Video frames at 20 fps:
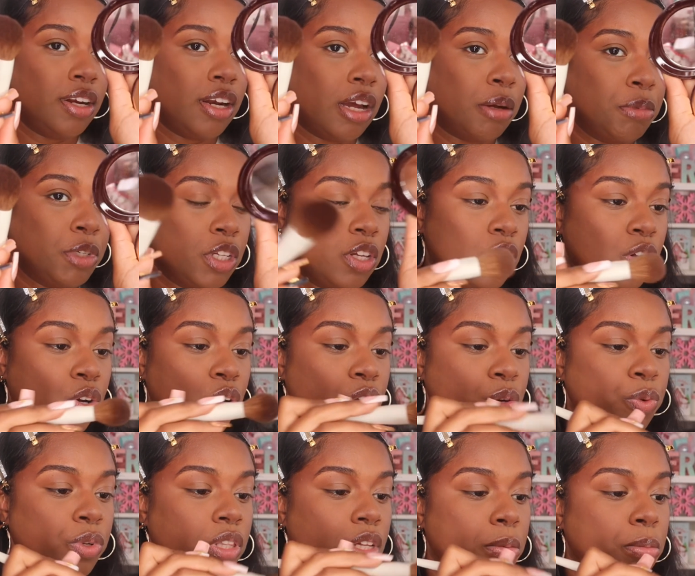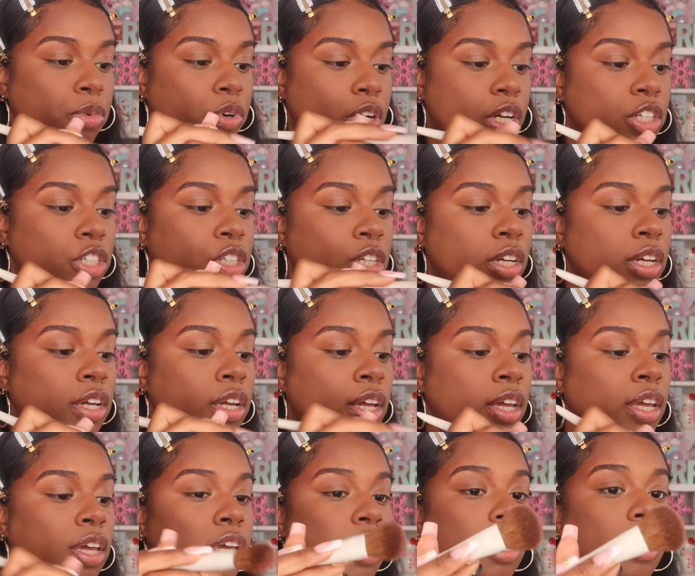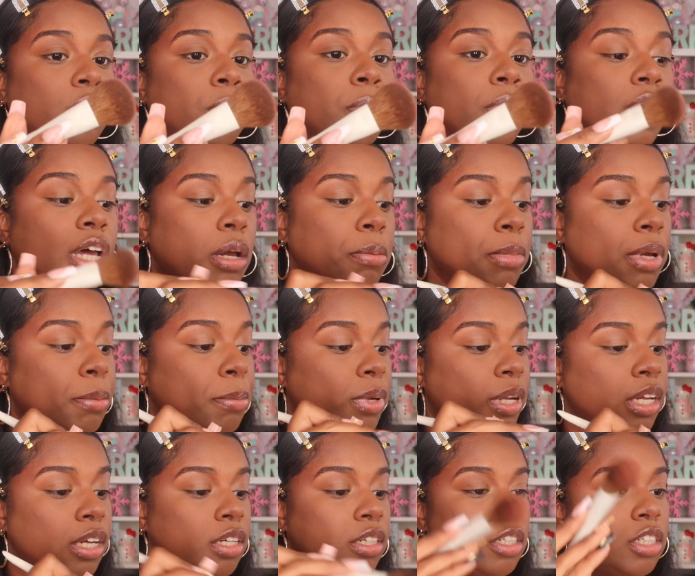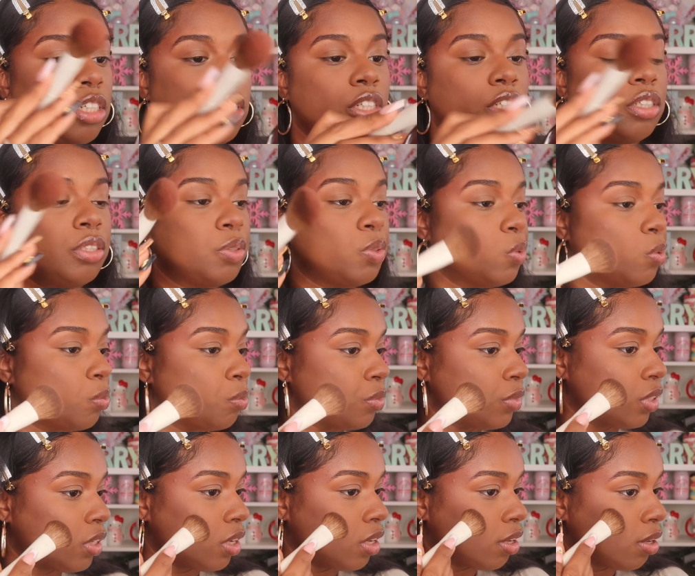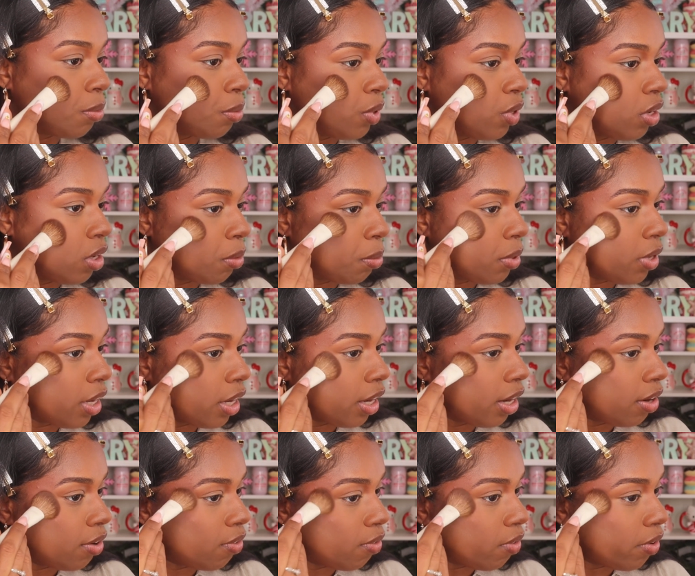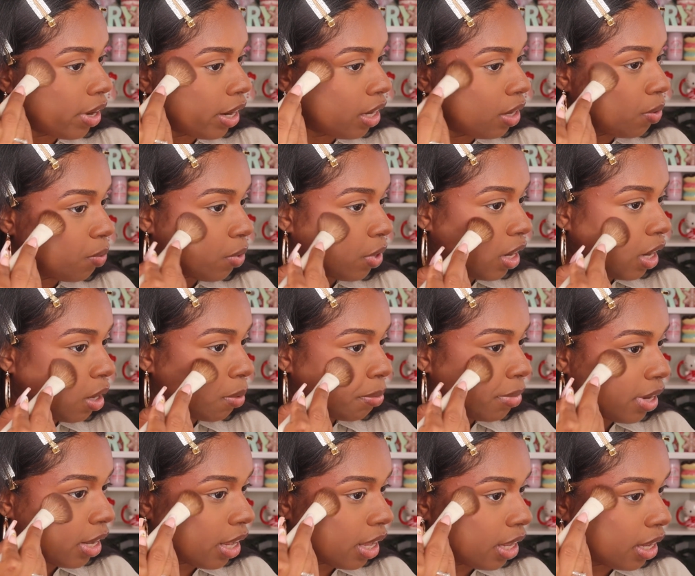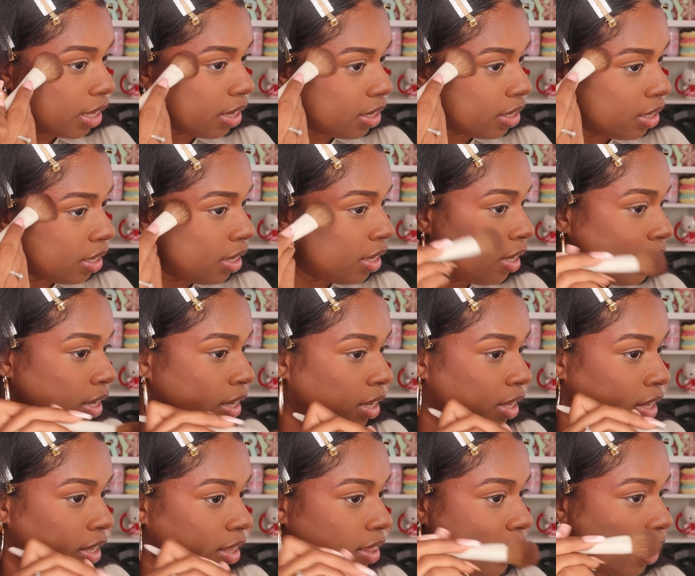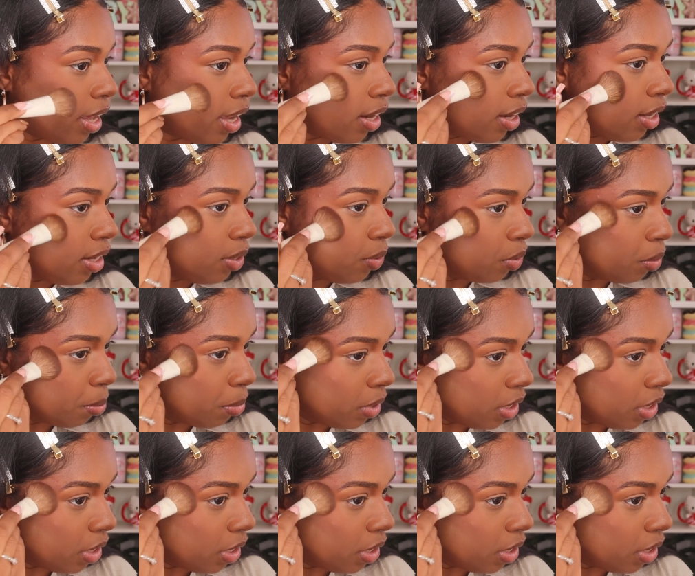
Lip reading: Now I'm just going to go in with a brush and apply my blush. I'm going to apply it right where I applied that liquid